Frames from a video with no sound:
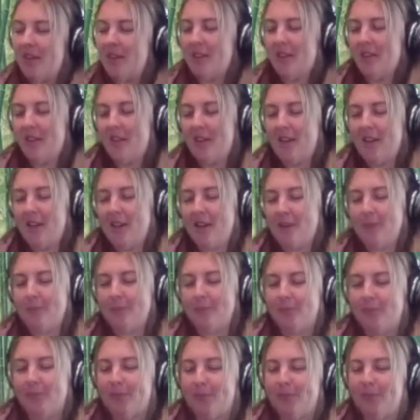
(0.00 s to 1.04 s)

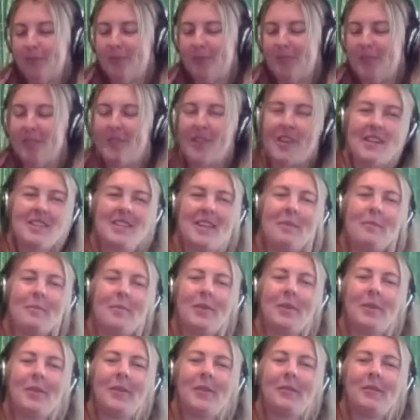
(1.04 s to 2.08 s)
for
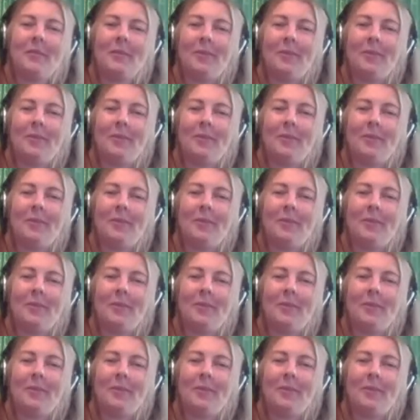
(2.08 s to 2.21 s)
example,